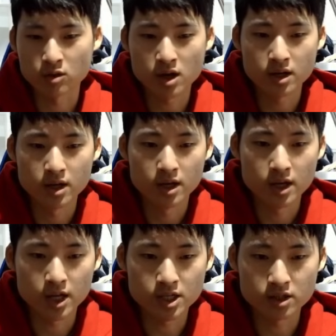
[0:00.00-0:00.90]
on
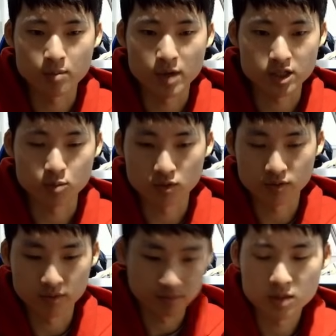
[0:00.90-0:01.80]
isn't the best move.
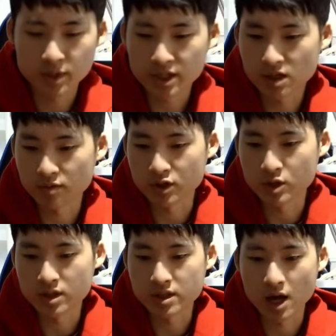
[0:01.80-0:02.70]
Speaking of
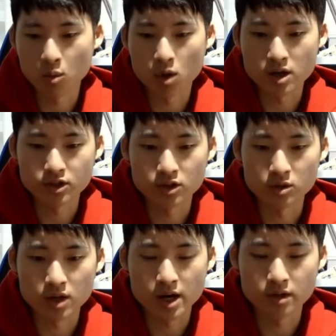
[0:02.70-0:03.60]
units that want to
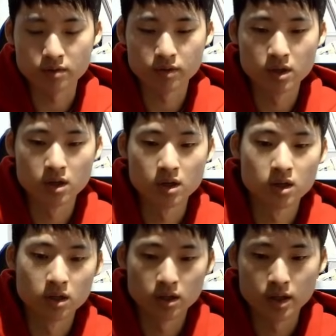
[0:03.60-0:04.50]
kind of
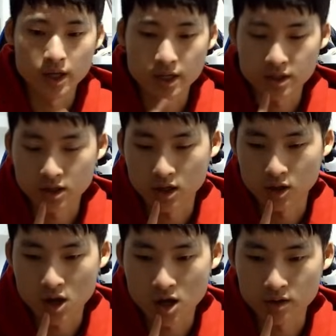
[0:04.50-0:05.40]
hit a
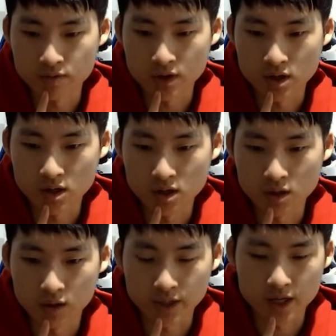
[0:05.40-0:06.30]
lot of
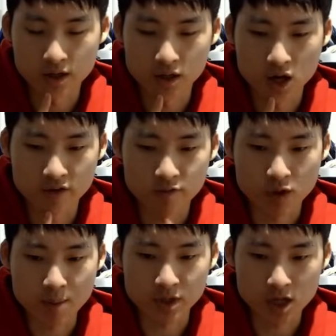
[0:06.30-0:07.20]
or get a lot of
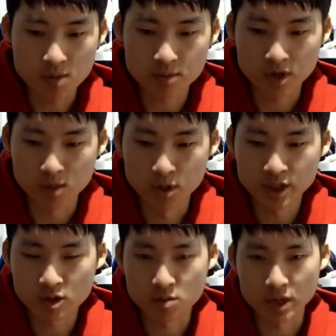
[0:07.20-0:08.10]
ramping up,
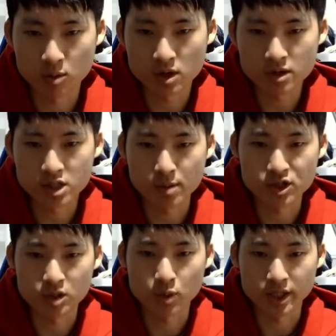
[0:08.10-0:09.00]
Mundo is a big one,
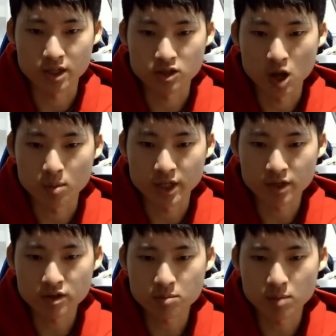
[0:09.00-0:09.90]
especially when he gets
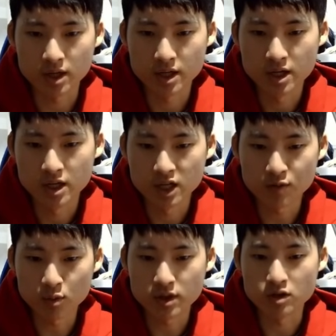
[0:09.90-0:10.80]
Dominators. But even
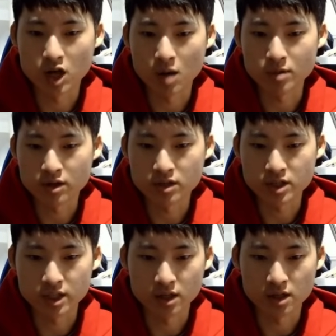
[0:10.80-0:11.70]
without Dominators,
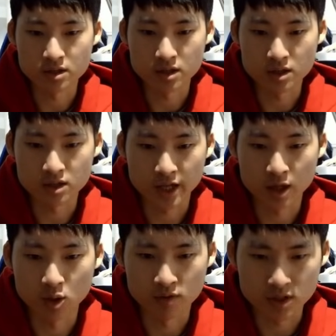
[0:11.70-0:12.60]
he does scale
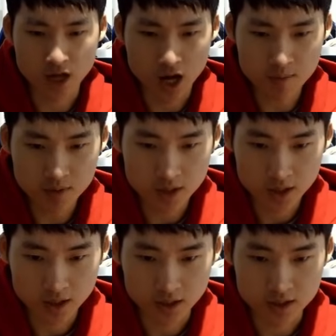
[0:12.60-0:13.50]
over time
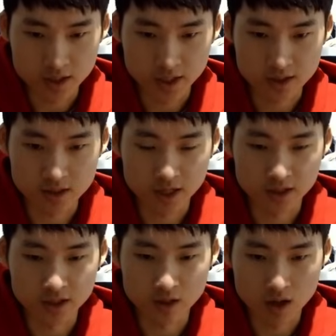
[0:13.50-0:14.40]
because he gets a second
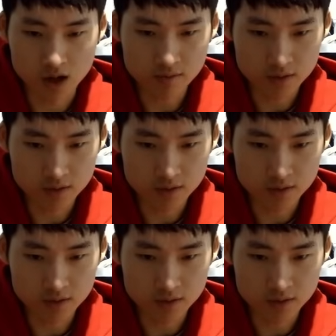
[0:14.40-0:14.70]
heal off.